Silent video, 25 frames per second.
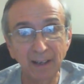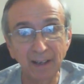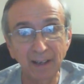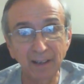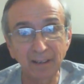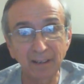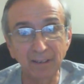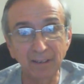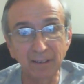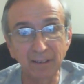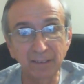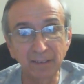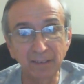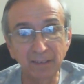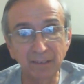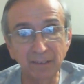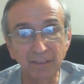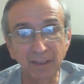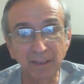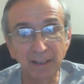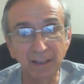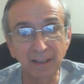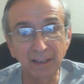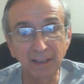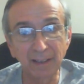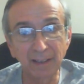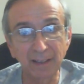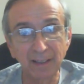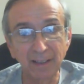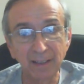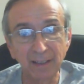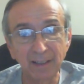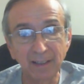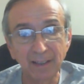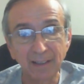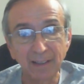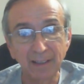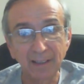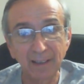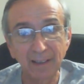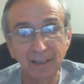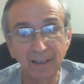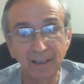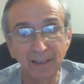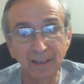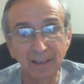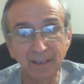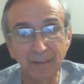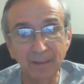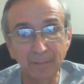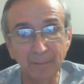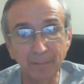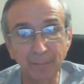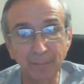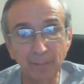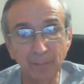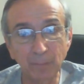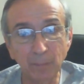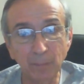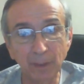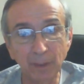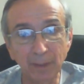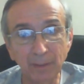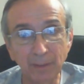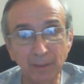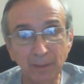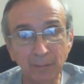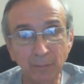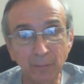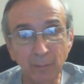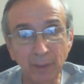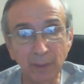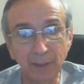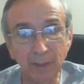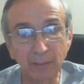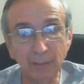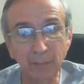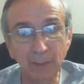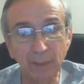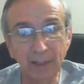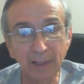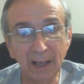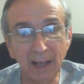considering we